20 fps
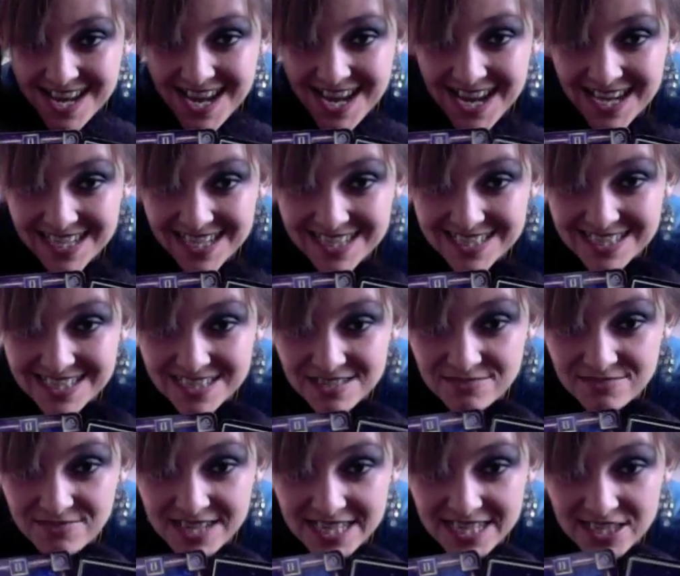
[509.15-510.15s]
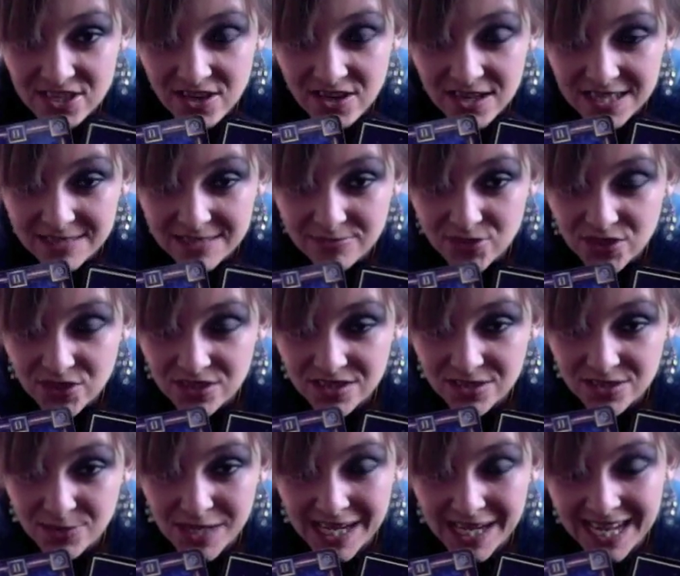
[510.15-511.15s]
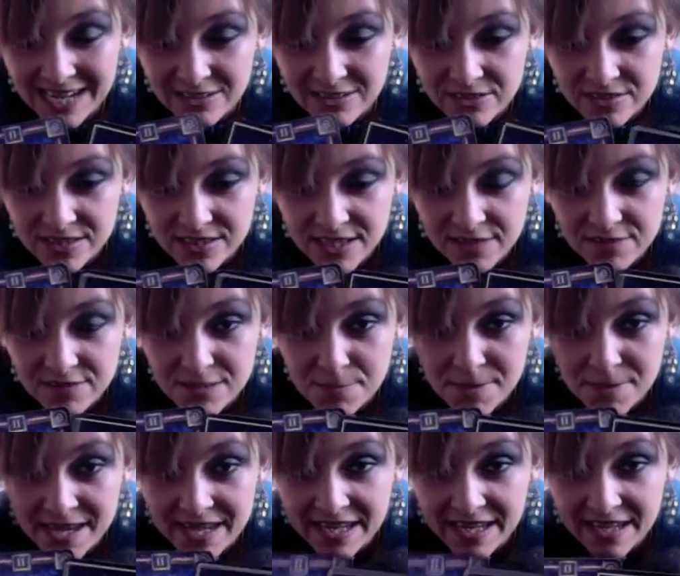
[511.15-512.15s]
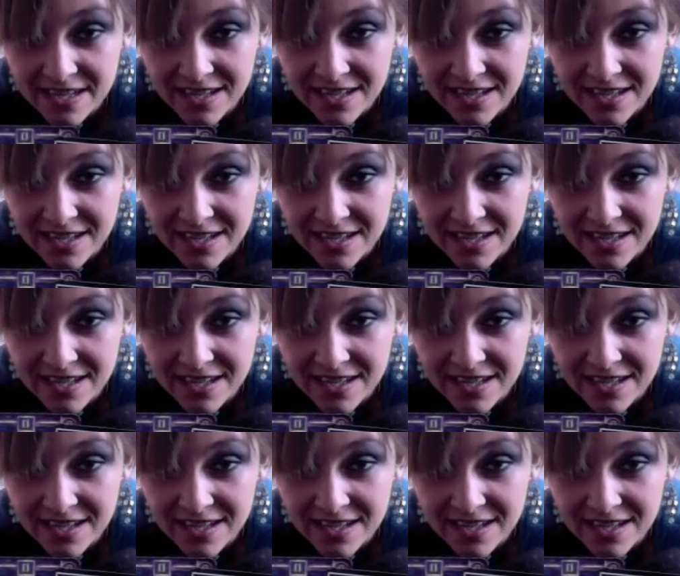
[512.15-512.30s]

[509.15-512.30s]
and it's really time just to allow yourself to be